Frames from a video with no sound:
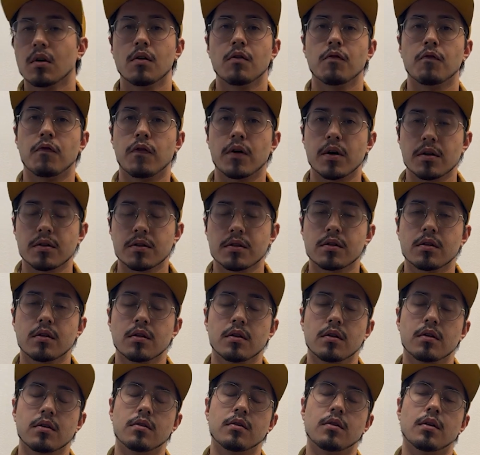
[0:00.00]
First,
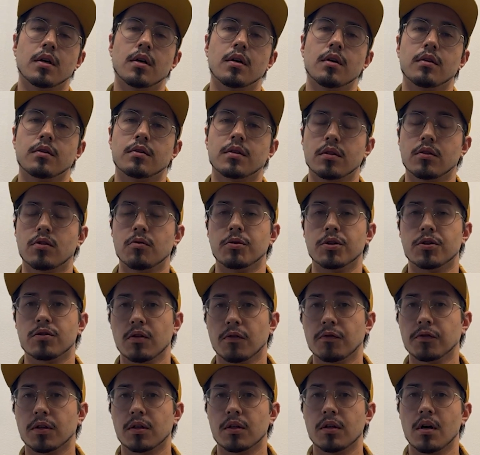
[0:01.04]
they tend to be
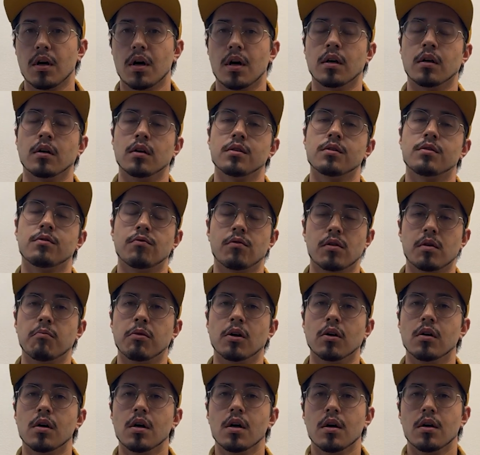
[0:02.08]
softer and less
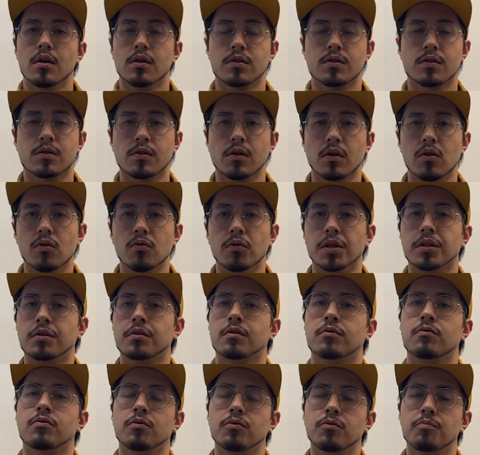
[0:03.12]
durable, so it
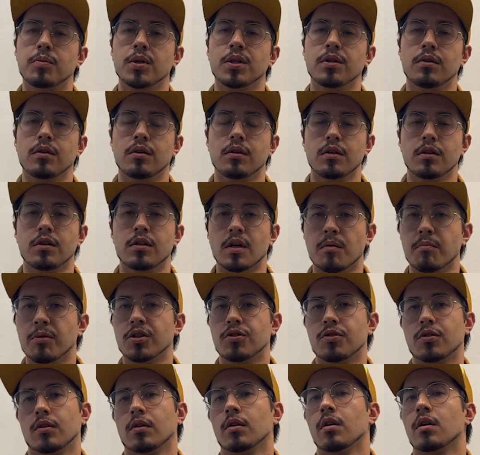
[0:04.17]
could be
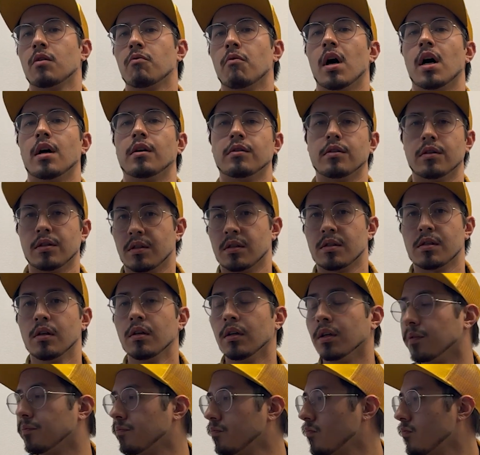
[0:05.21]
damaged quite easily.
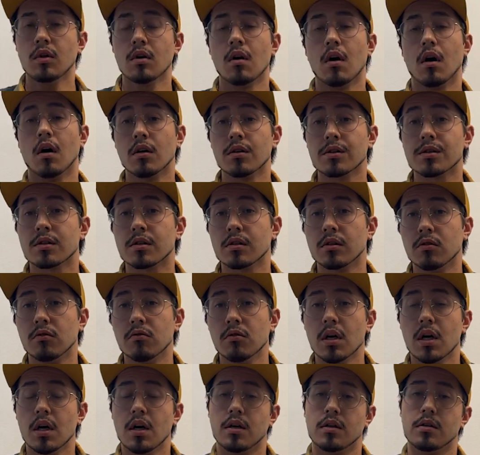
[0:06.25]
Also,
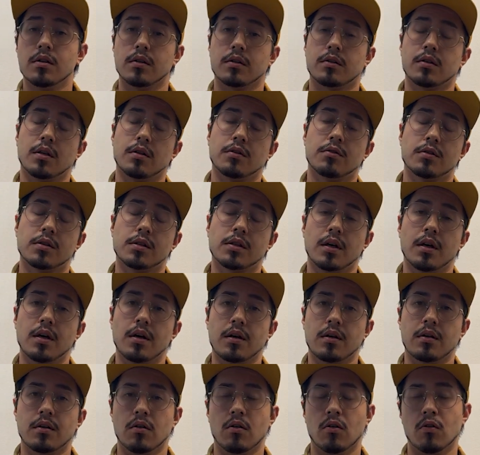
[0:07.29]
they tend to
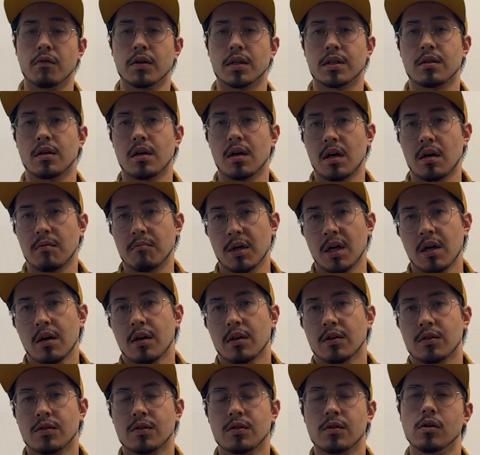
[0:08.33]
stain over time,
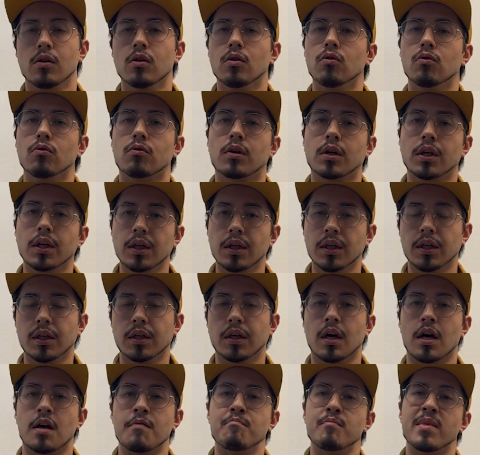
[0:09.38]
so cleaning
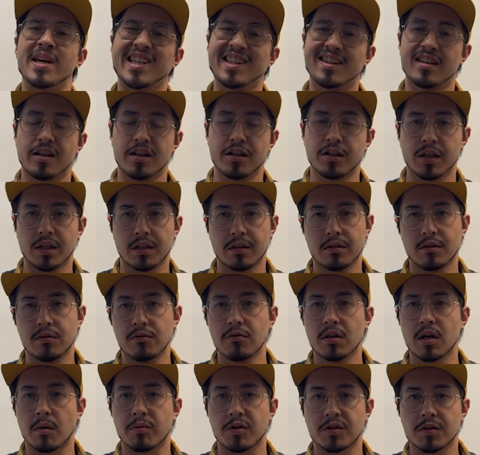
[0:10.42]
and maintaining the
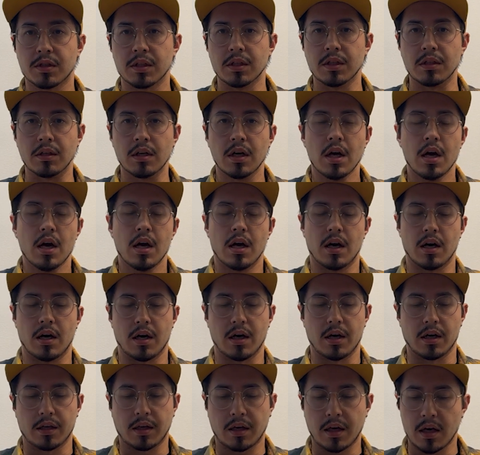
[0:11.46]
hookah pristine
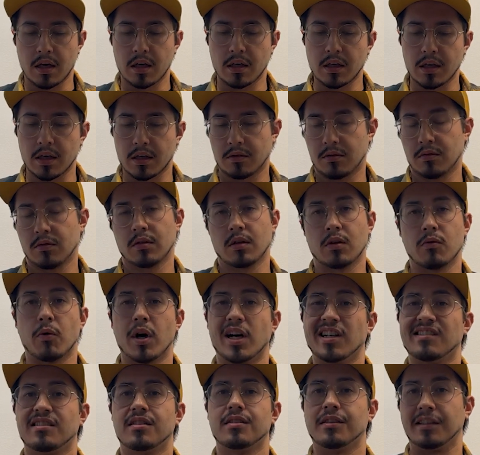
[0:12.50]
can get
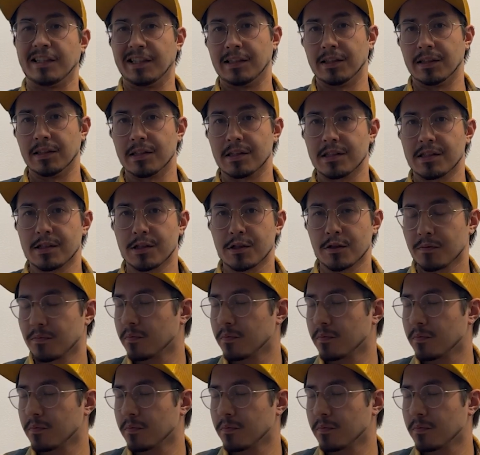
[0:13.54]
quite tedious.